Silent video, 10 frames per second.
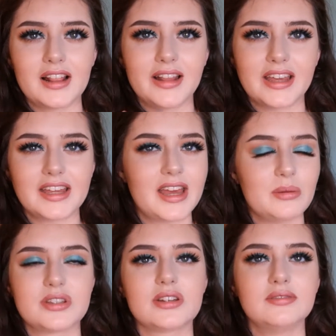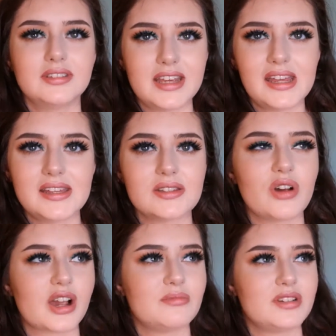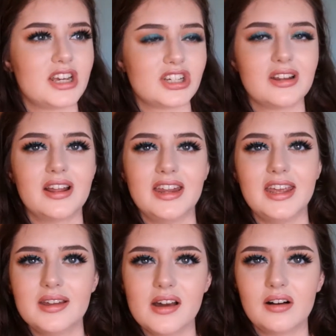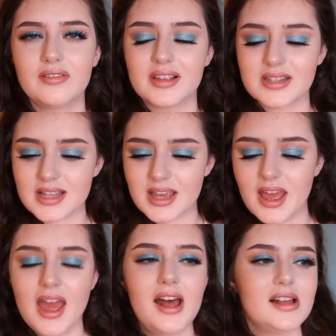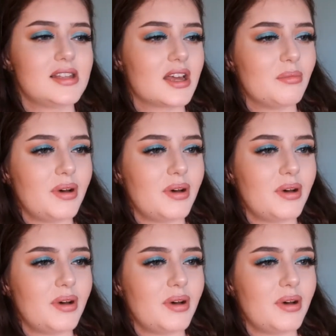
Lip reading: like it was only his recommendation, and he obviously has like a